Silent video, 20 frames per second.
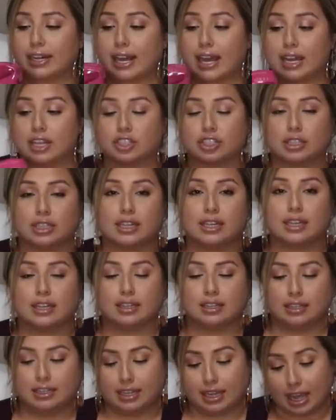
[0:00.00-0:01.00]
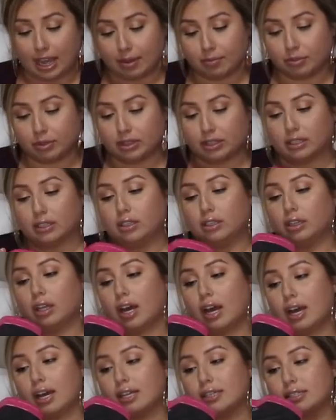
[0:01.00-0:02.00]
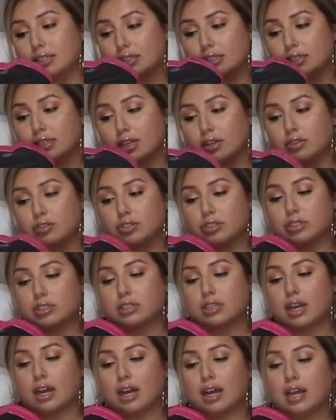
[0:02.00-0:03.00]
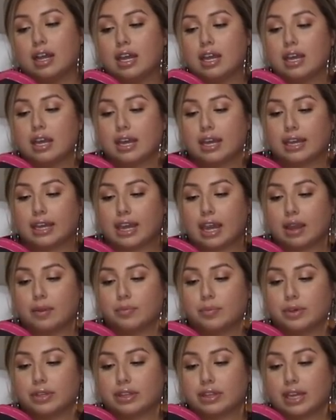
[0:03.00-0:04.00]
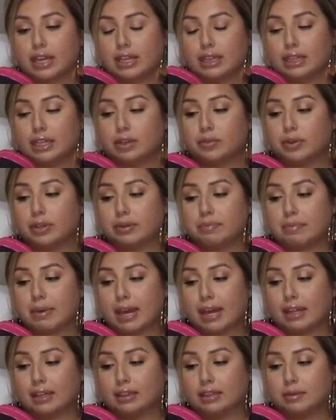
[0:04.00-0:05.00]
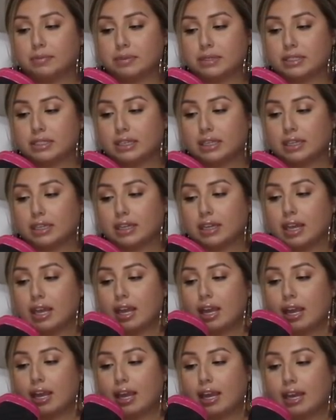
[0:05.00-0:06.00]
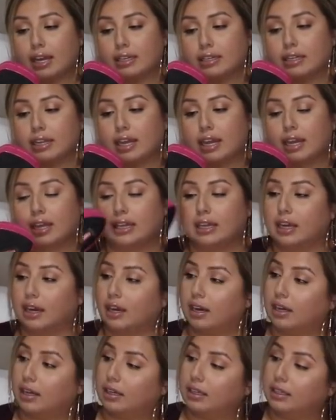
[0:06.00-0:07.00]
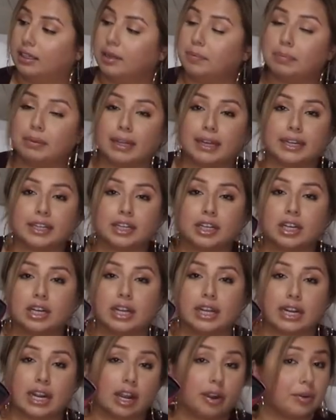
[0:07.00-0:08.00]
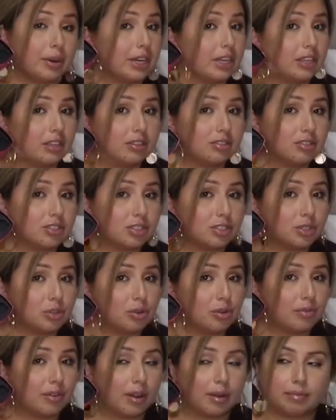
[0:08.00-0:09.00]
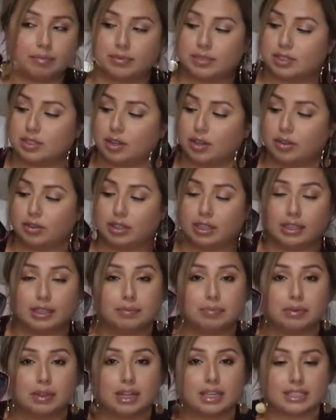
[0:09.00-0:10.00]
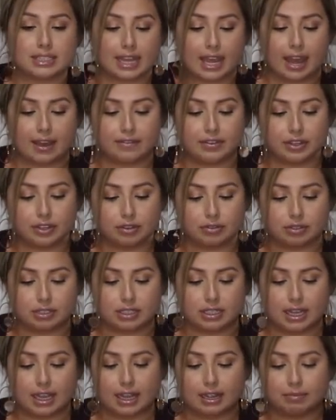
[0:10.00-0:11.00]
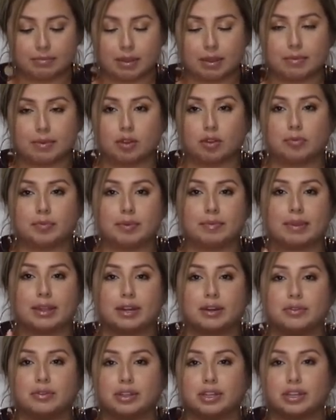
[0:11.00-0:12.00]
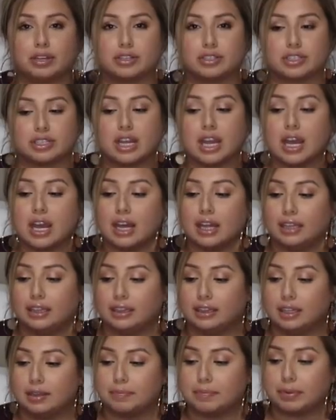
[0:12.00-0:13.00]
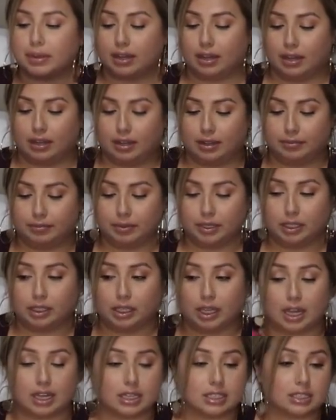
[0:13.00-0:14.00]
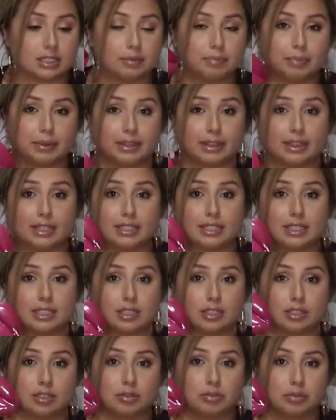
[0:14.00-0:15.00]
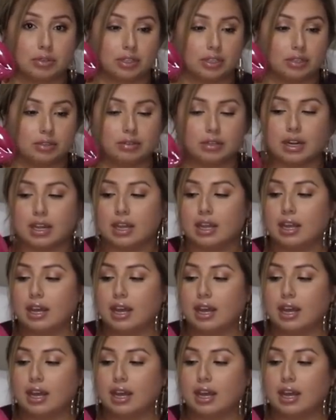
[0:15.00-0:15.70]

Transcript: And I actually came with the gloss that you just saw. It came with a liquid matte lipstick and a lip liner, and I already used two of them. So the lip gloss I haven't used yet. Maybe it'll be my New Year's lip gloss, but this is so cute.